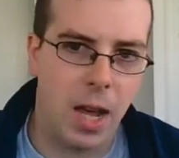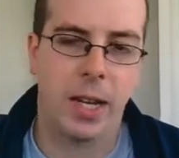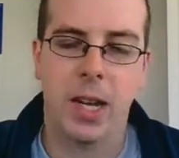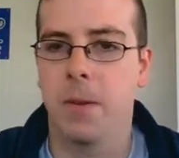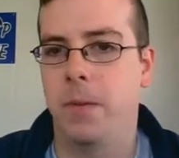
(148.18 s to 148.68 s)

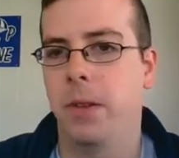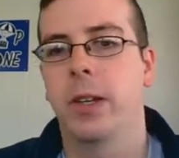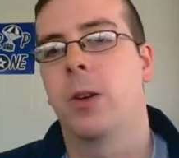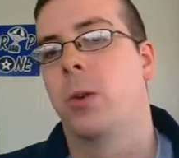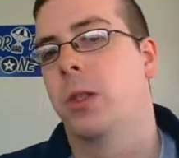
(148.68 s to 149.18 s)
I kind of feel
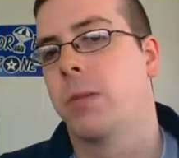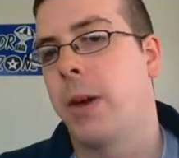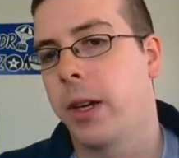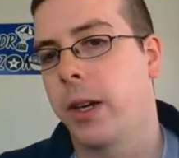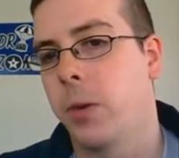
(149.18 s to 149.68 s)
it holds it
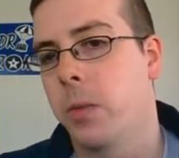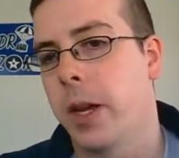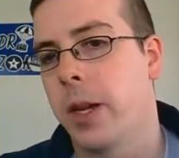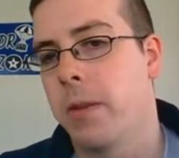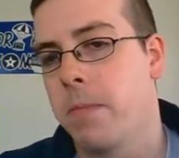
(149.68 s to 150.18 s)
back in a
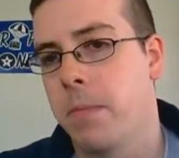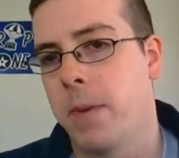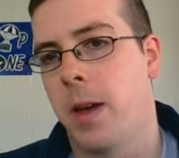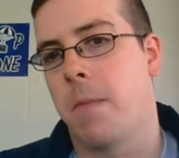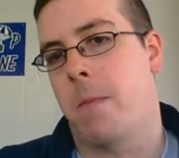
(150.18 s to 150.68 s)
way,
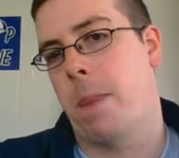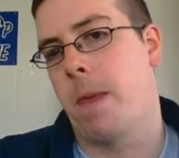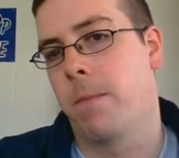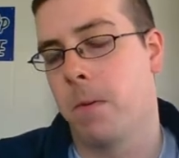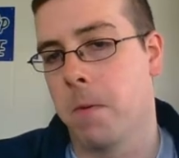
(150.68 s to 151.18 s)
but
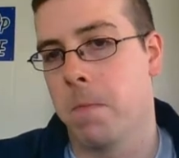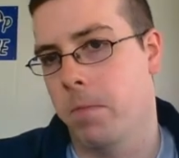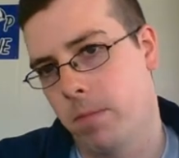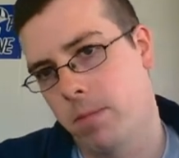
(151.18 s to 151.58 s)
for